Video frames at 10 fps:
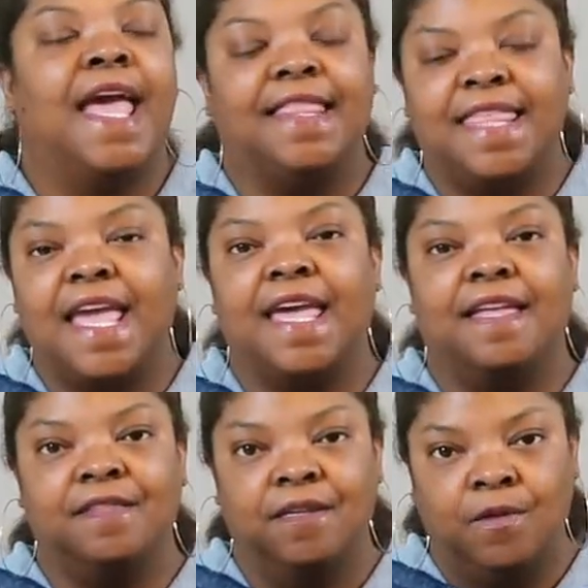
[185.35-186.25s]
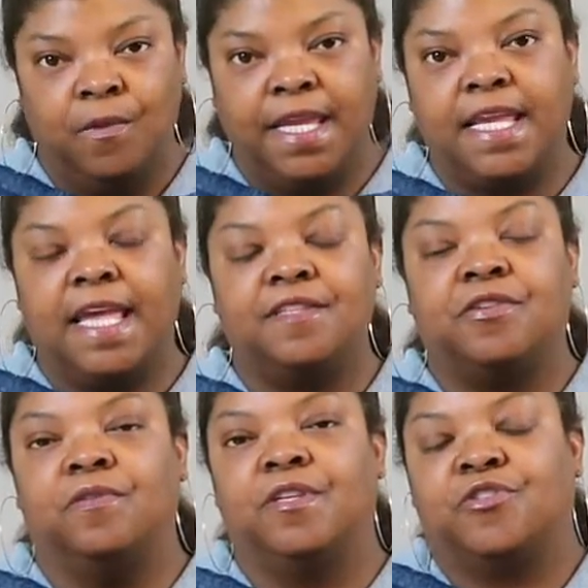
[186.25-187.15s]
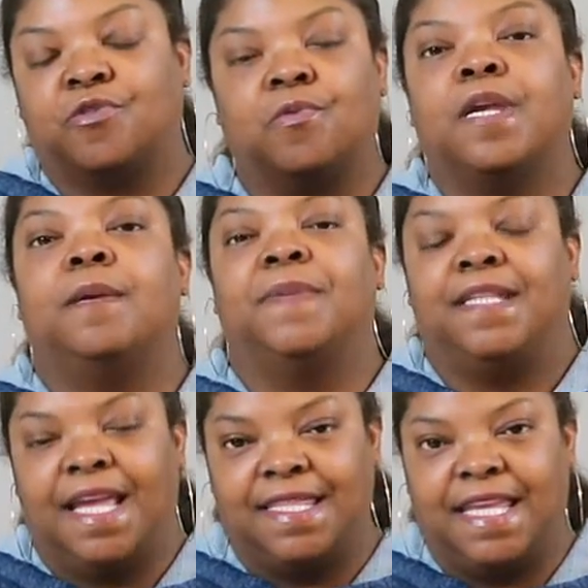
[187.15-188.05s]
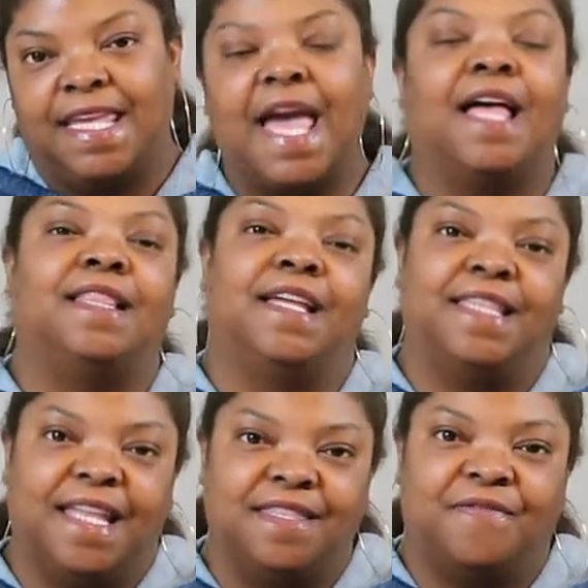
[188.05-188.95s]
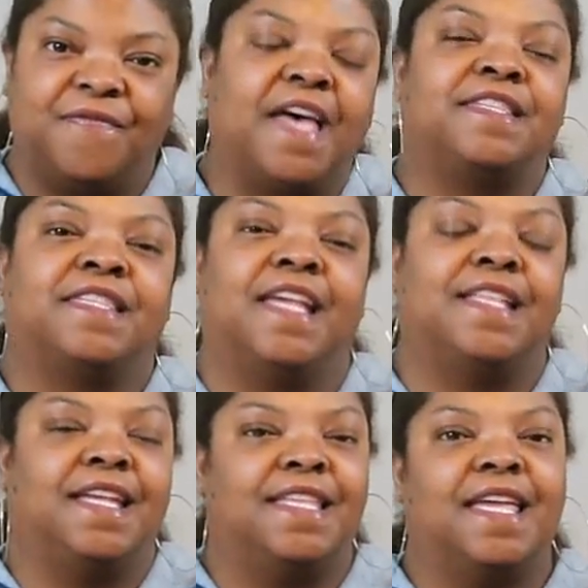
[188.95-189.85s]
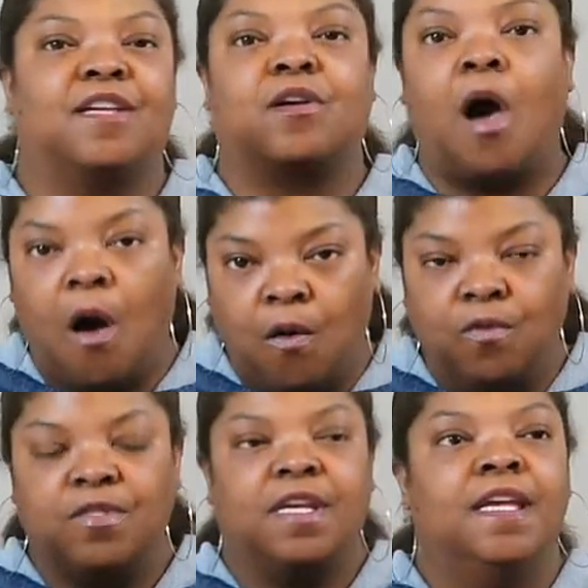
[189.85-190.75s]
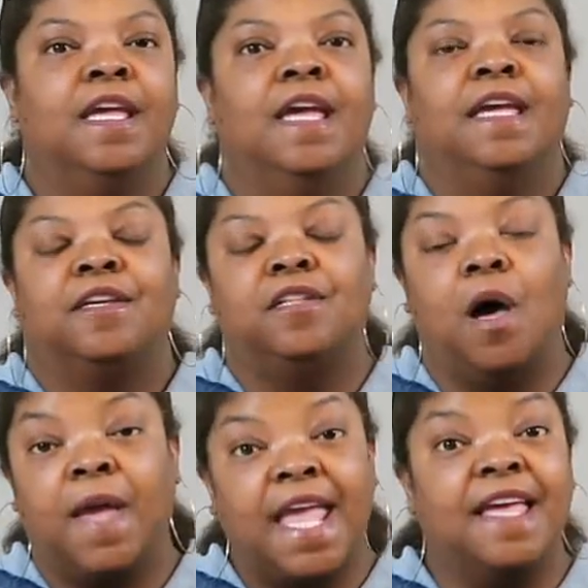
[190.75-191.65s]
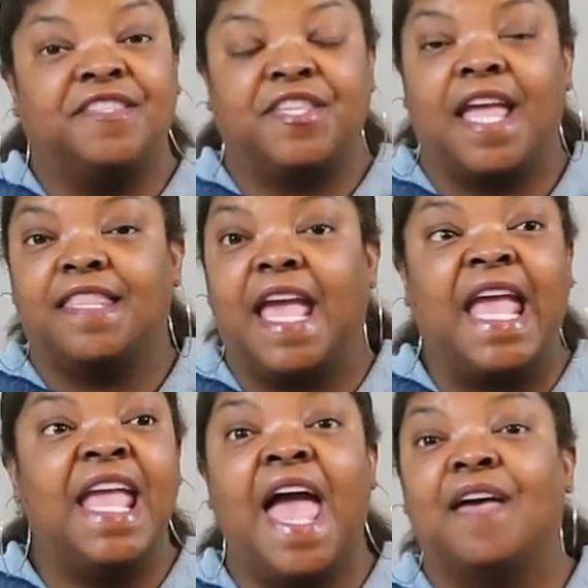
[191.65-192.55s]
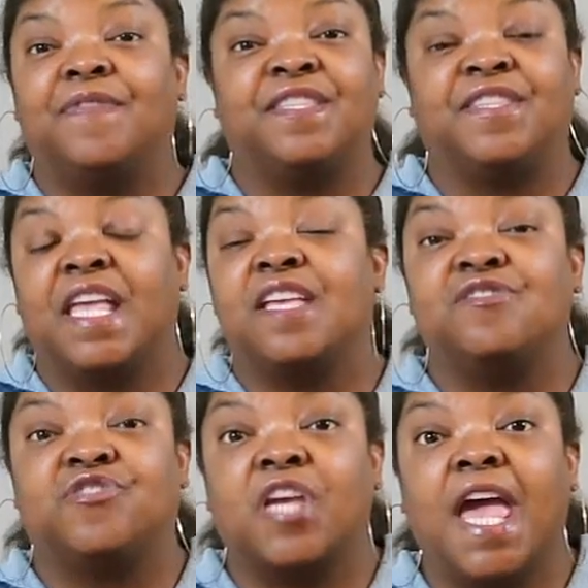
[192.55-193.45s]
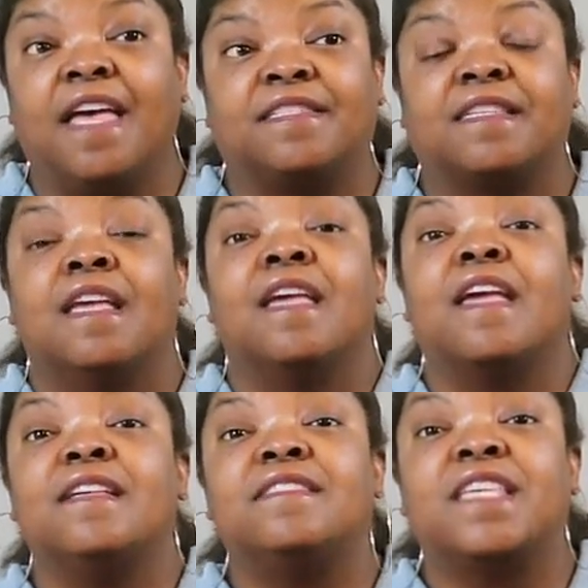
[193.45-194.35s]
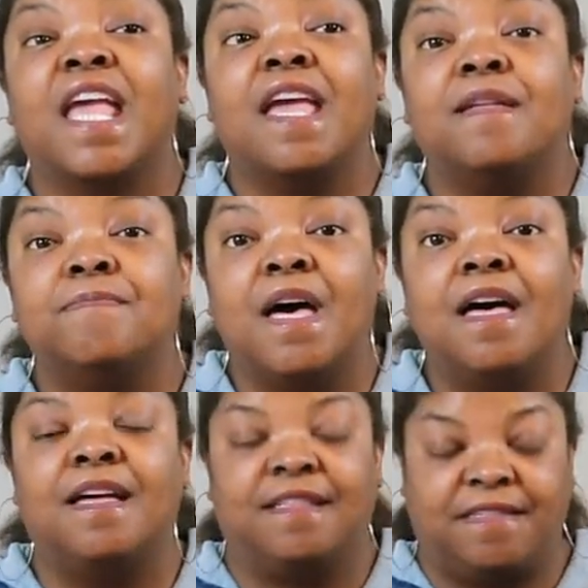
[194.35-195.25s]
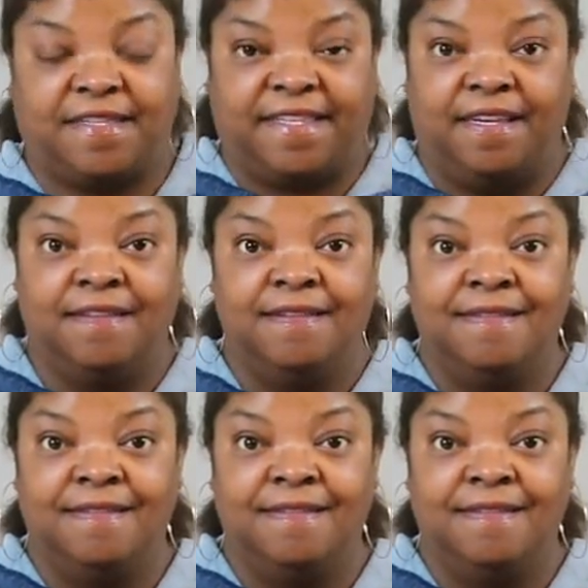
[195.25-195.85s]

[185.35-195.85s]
And then we get to the screaming and the yelling and the fussing. And then Colt, you know, he has said that he haven't seen Jess in 10 months.